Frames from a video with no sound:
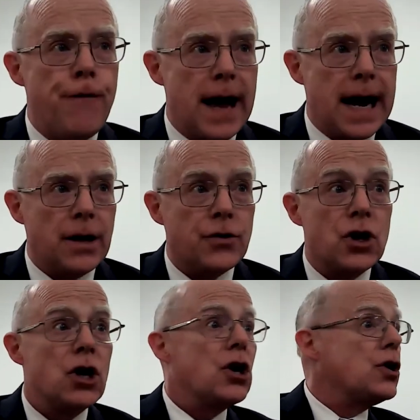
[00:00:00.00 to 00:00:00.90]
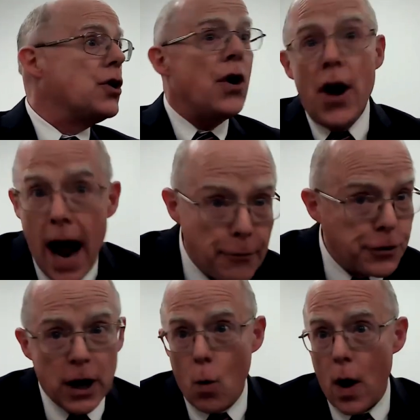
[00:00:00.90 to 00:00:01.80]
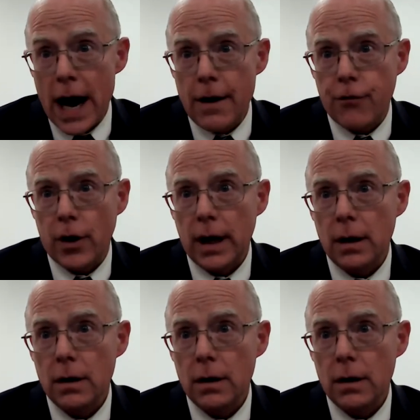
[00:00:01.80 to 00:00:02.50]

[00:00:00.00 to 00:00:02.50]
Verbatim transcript: faith, nothing wavering.